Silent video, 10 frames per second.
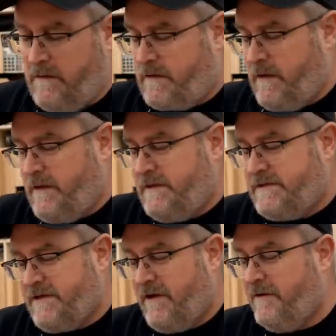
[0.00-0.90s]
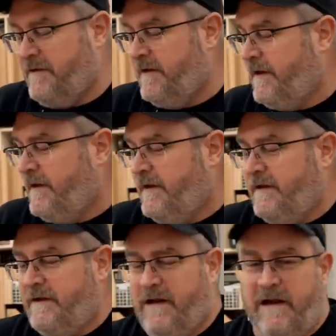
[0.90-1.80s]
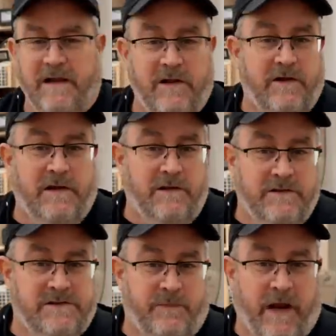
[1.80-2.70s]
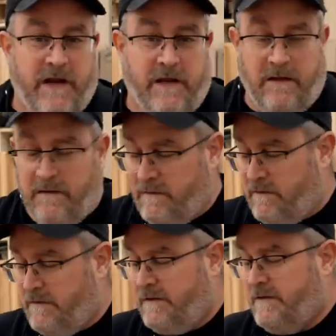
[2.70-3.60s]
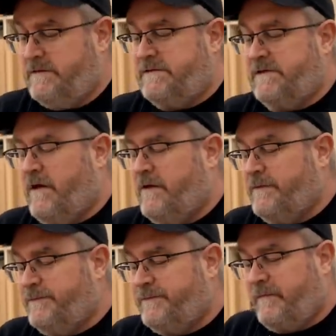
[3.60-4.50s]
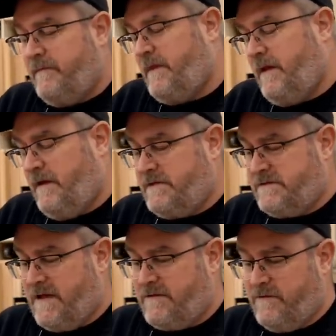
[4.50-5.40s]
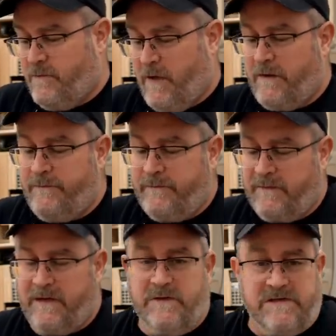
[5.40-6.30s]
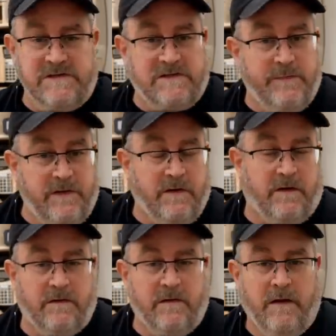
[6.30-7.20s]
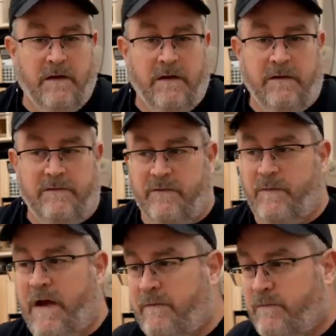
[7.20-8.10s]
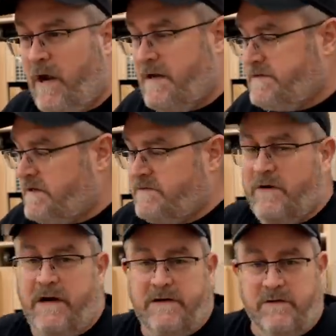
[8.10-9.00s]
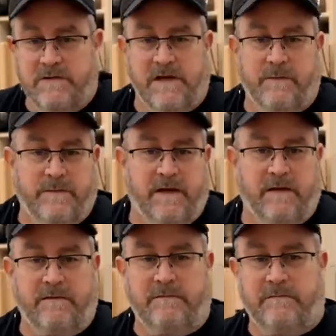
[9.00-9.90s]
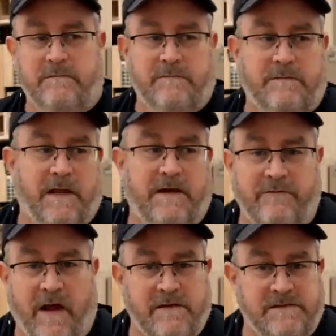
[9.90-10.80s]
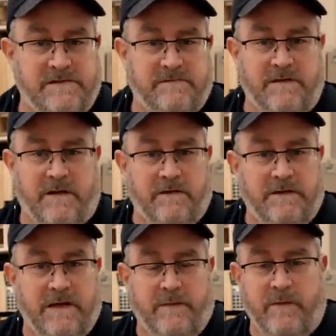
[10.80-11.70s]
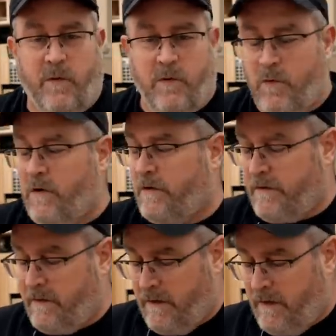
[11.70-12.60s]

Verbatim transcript: Okay, so none of the looky-loos are biting. So yeah, it's not doing well, which is typical for my projects where I do something that involves, you know, a little bit more work